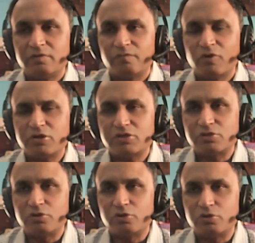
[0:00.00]
What is it
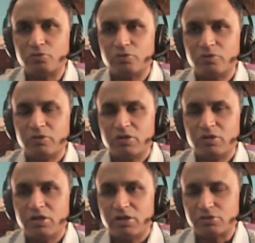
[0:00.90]
going to do?
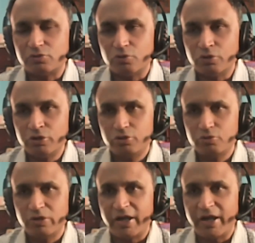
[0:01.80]
It's going to